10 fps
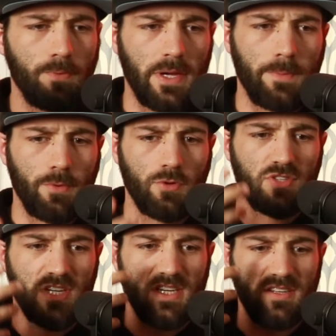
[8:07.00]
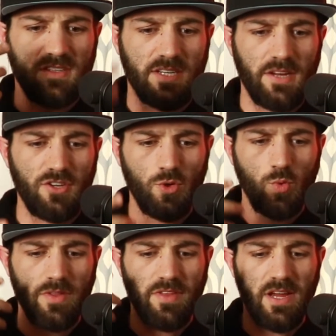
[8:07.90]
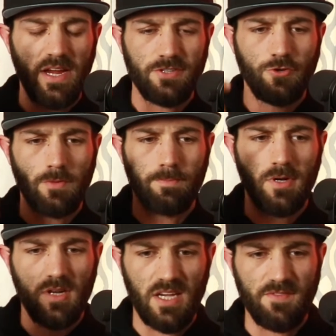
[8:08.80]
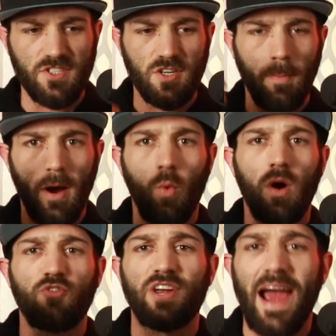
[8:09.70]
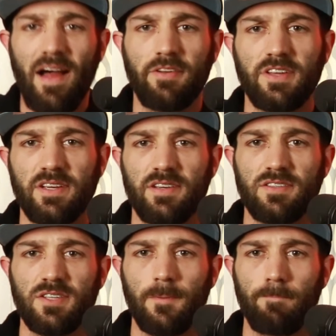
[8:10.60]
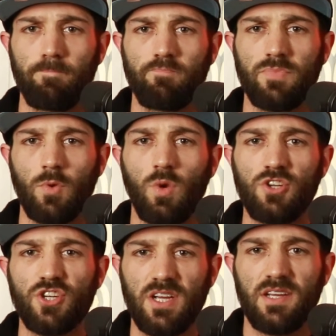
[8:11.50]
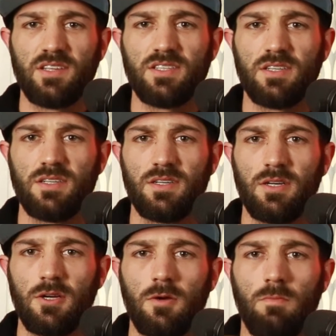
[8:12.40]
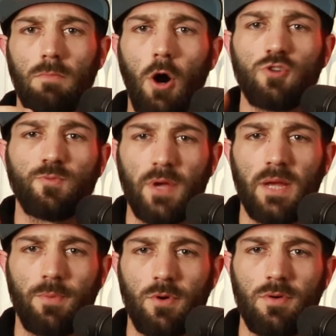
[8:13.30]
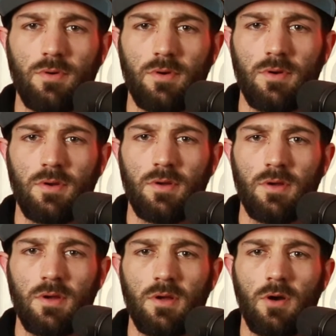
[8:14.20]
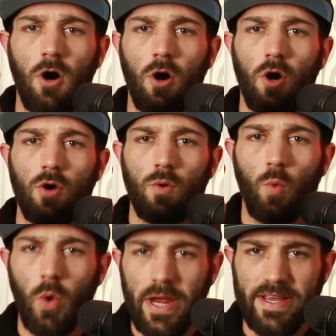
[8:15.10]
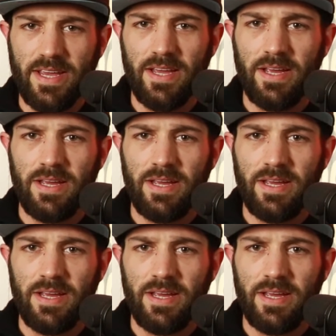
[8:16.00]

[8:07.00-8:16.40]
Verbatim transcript: people to continue with ignorant beliefs about what reality is, which is most people are weak